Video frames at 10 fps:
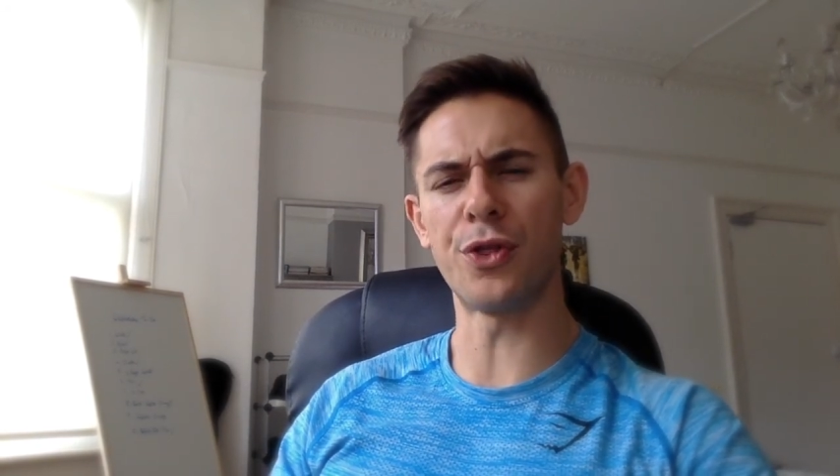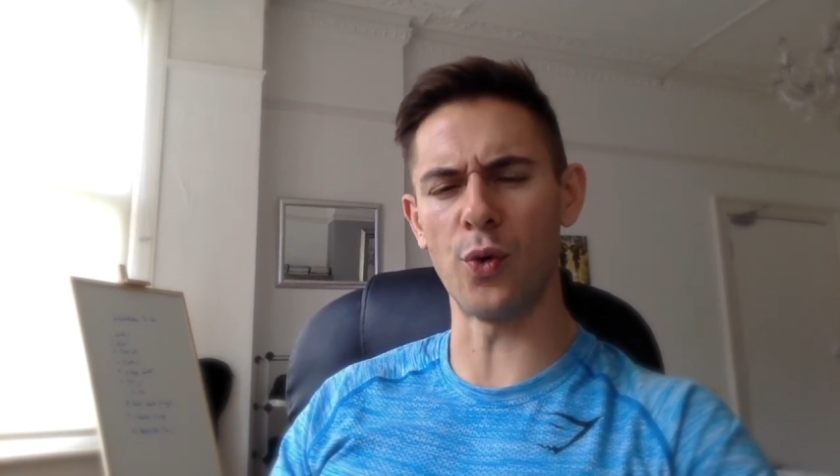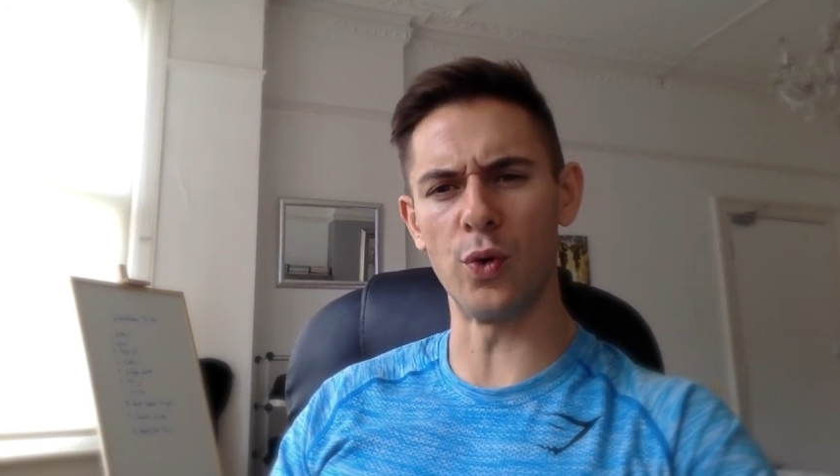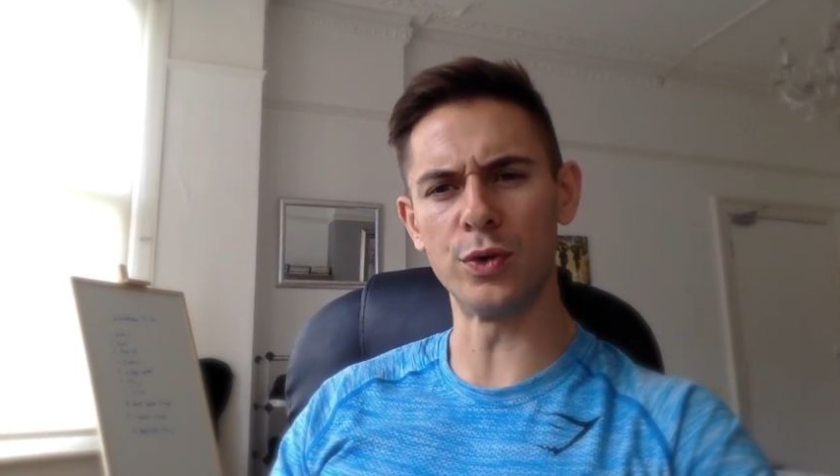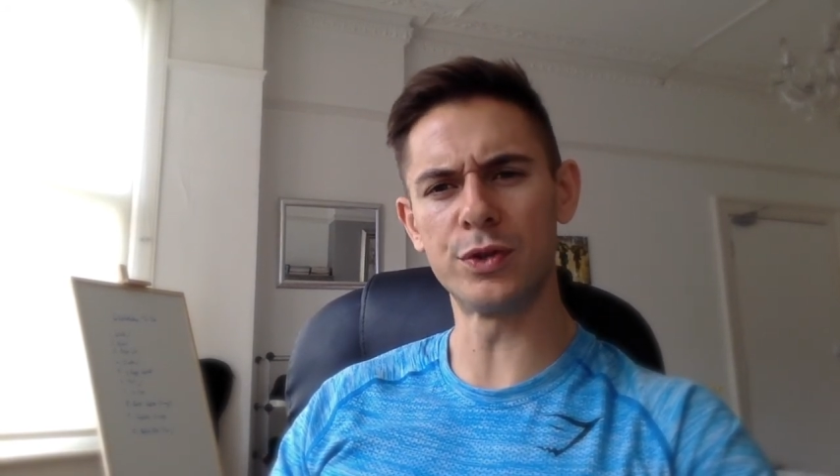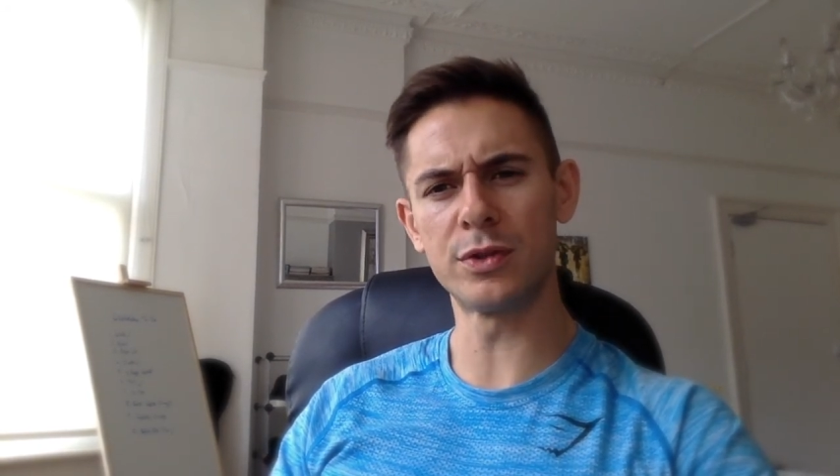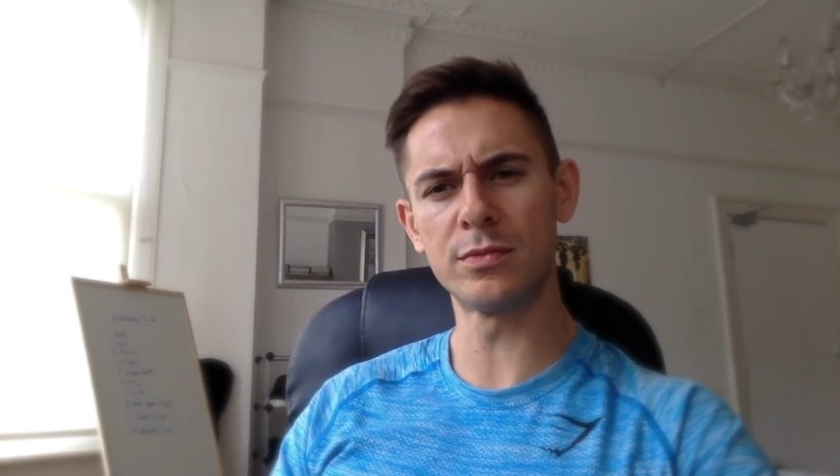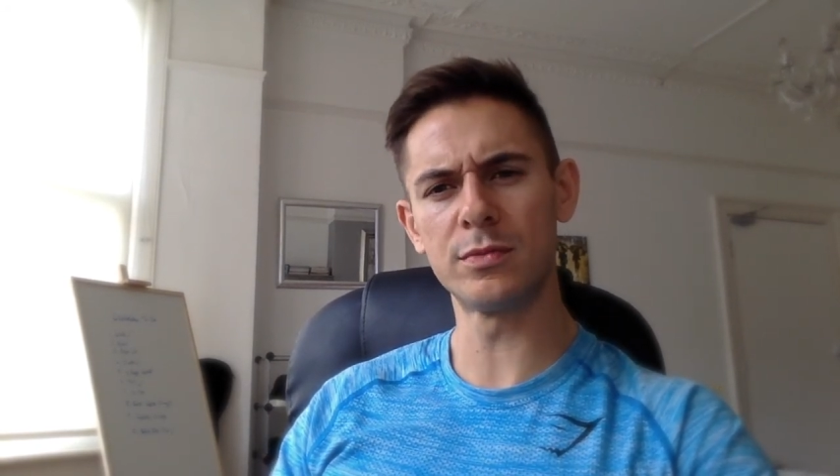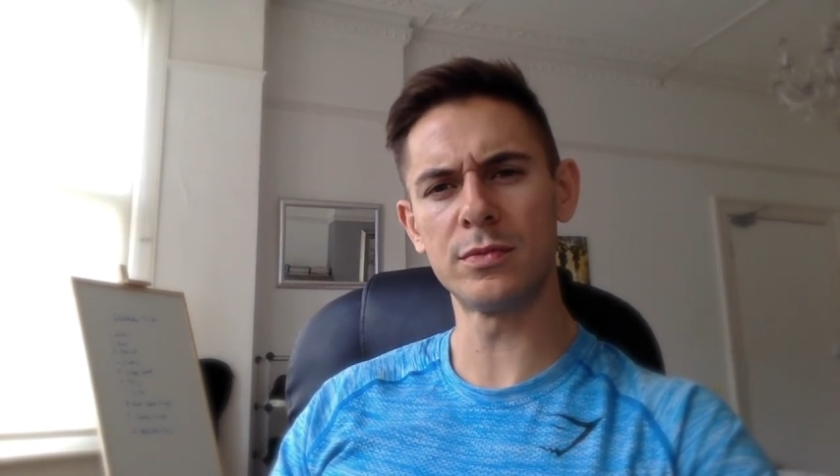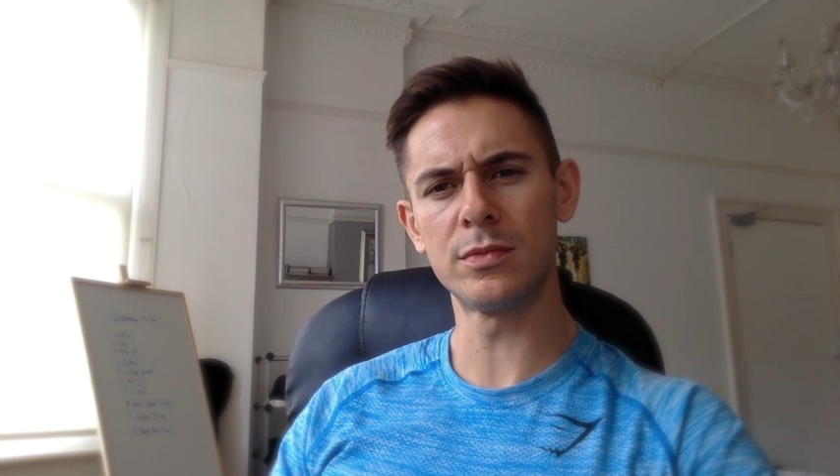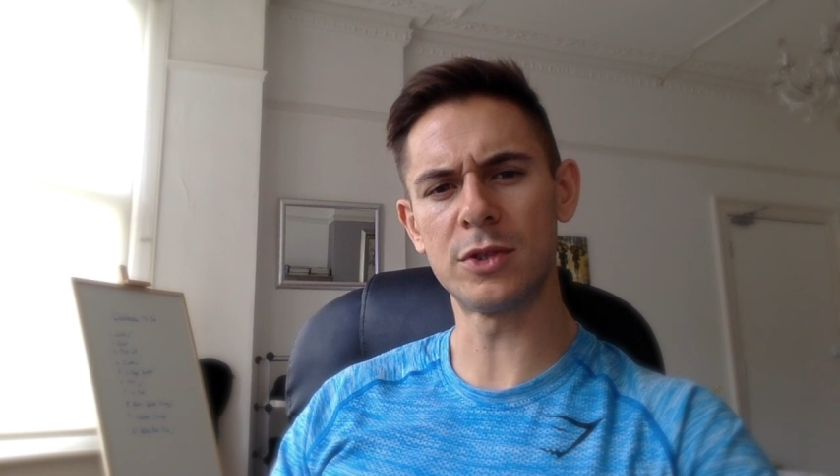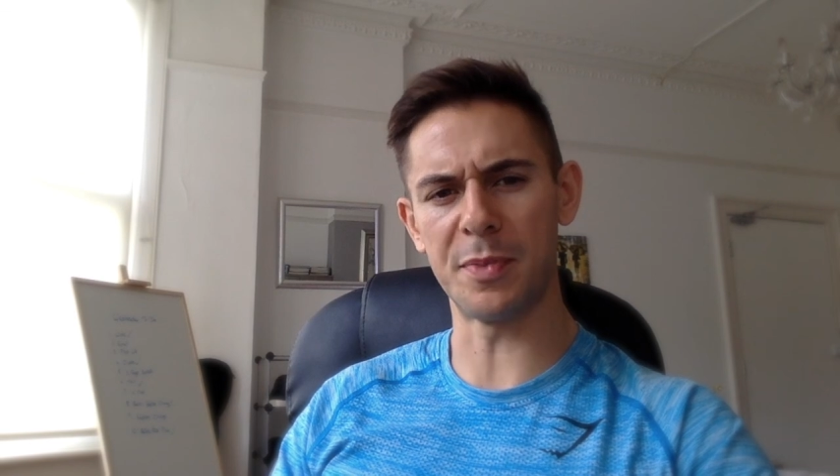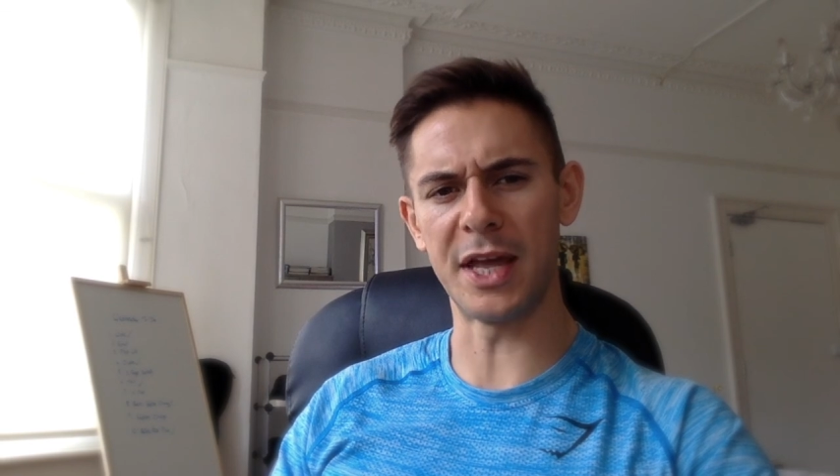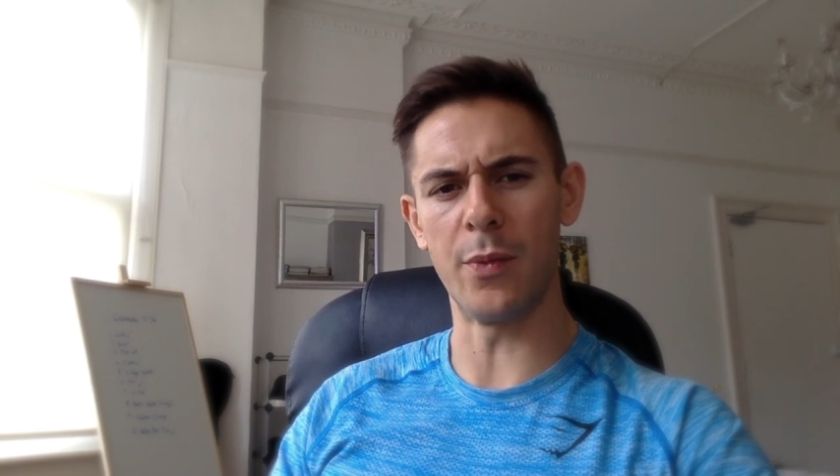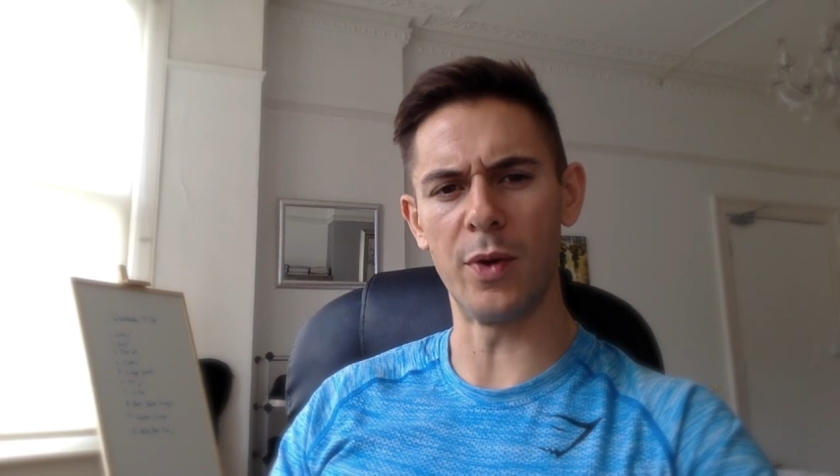thoughts to
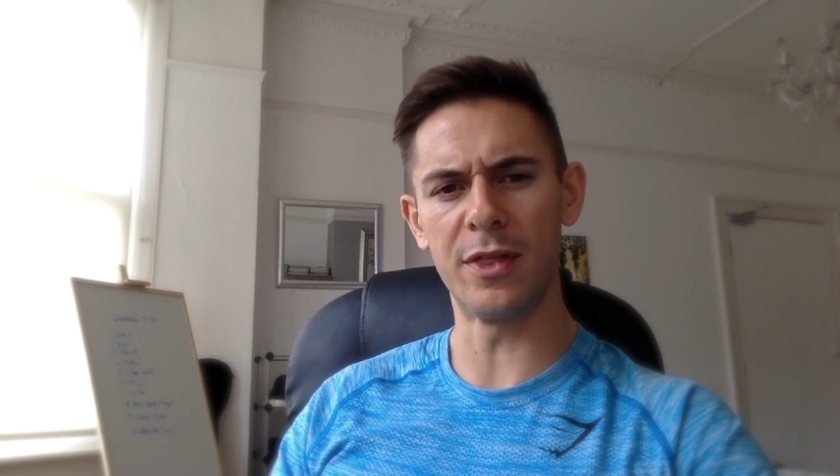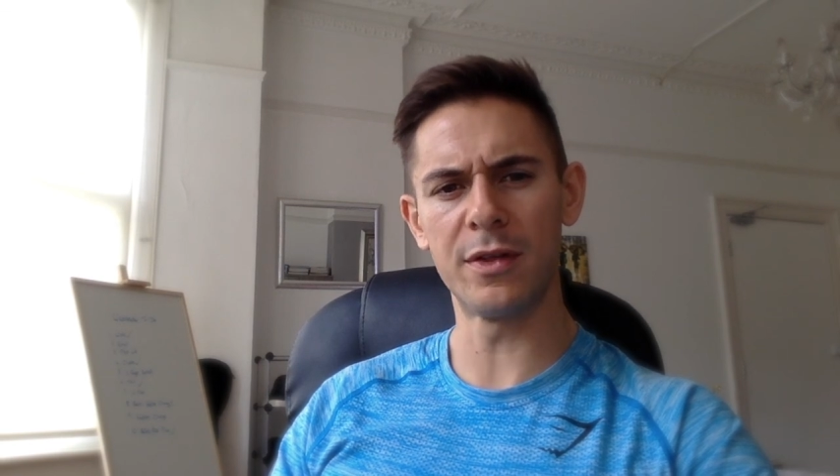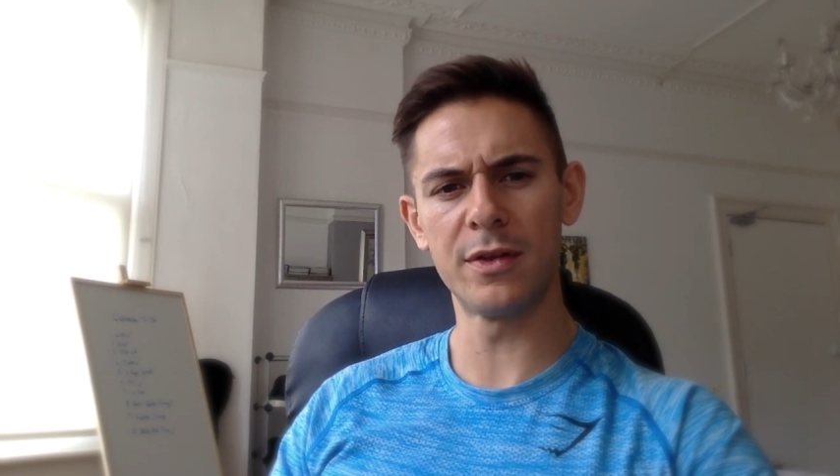begin with,